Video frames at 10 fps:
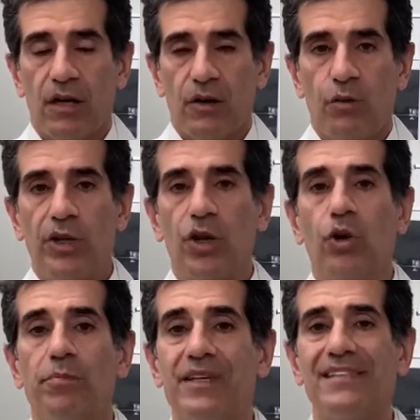We know
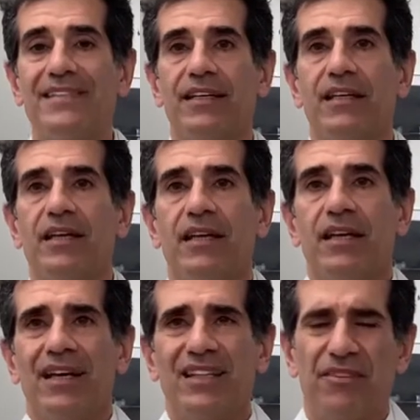obesity
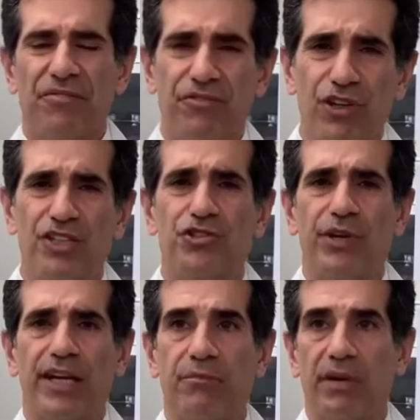is a
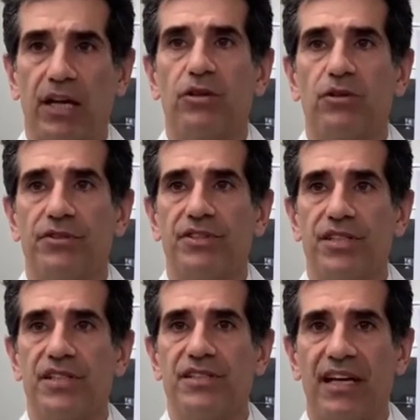frustrating medical
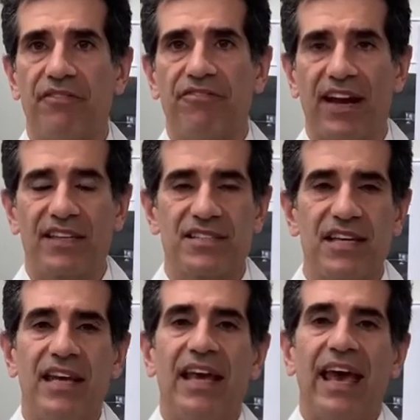disease that affects
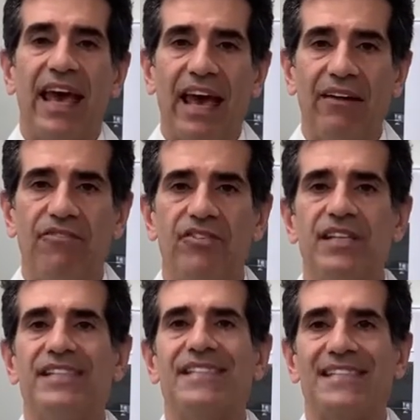every
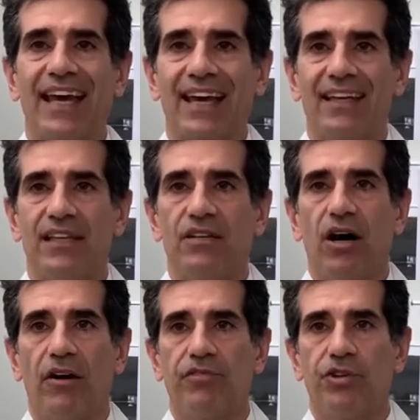second
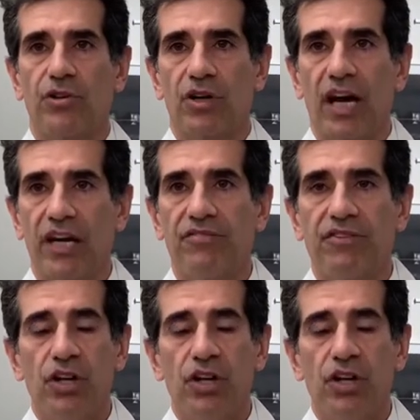of your life,